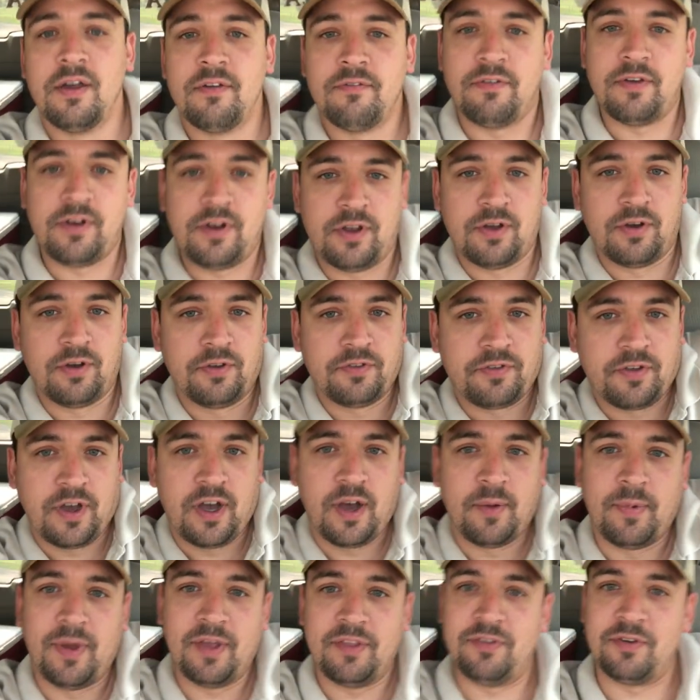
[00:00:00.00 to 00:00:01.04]
videos.
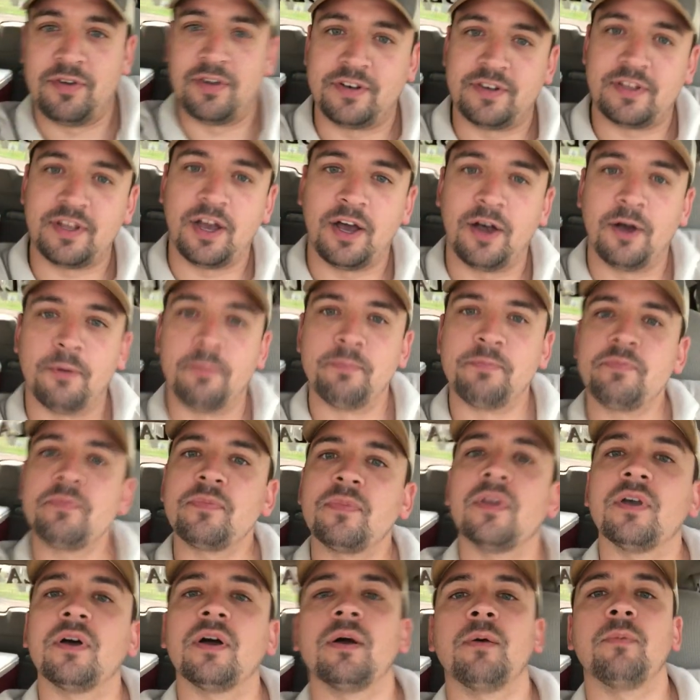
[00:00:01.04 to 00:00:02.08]
As you can tell,
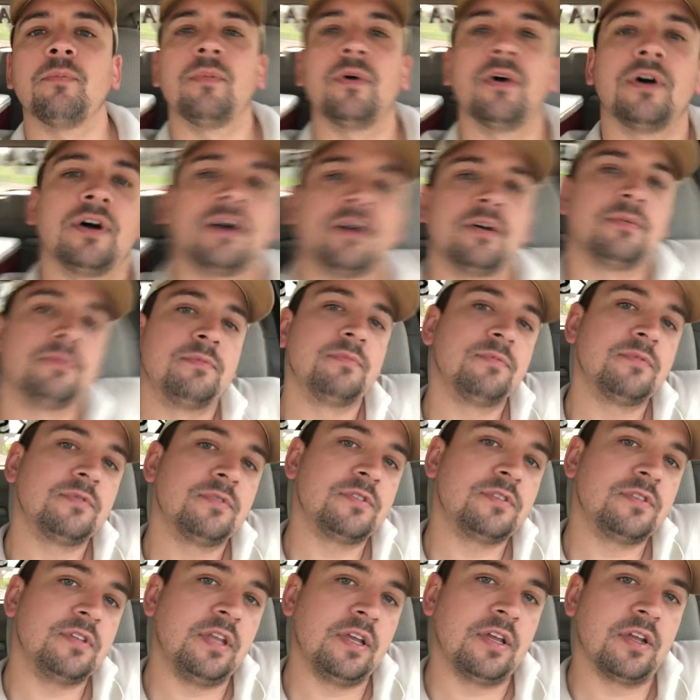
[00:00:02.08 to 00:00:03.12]
I'm
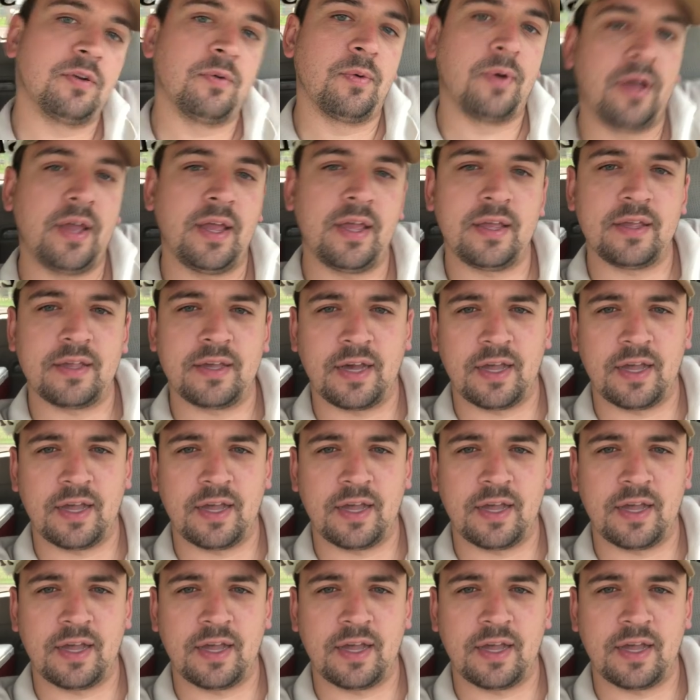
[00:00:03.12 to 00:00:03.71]
sneaking away.